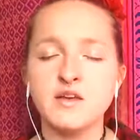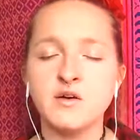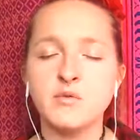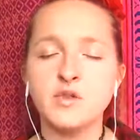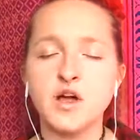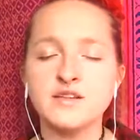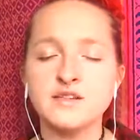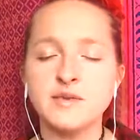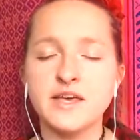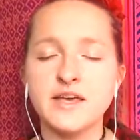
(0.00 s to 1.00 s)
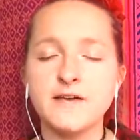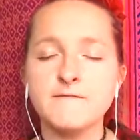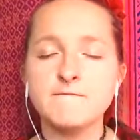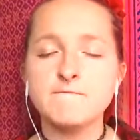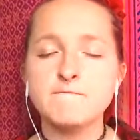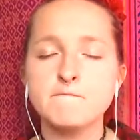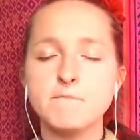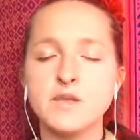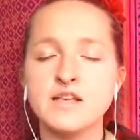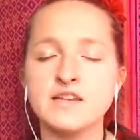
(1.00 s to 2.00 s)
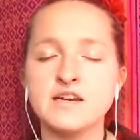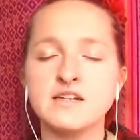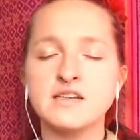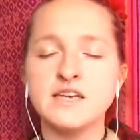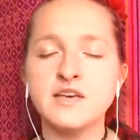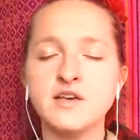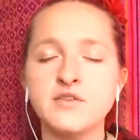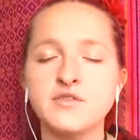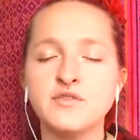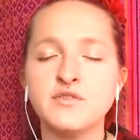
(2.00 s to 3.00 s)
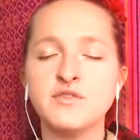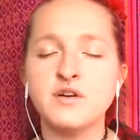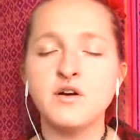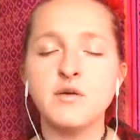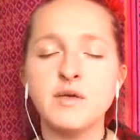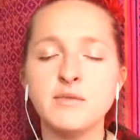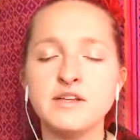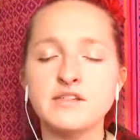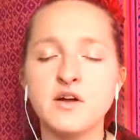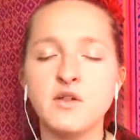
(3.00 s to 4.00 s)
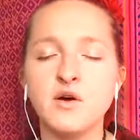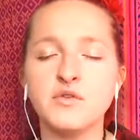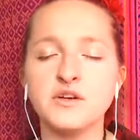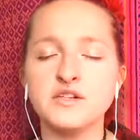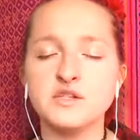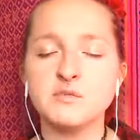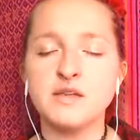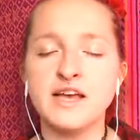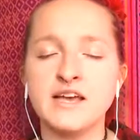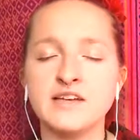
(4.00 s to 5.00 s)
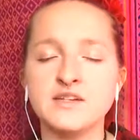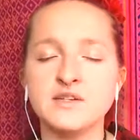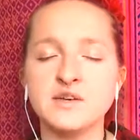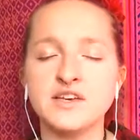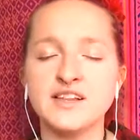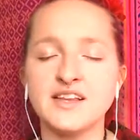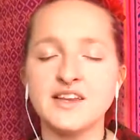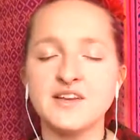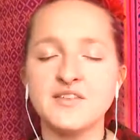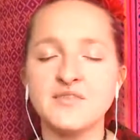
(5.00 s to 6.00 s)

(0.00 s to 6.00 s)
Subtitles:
blossoming? Is it in a leaf? Or maybe it's all over and it's just playing and it's circulating.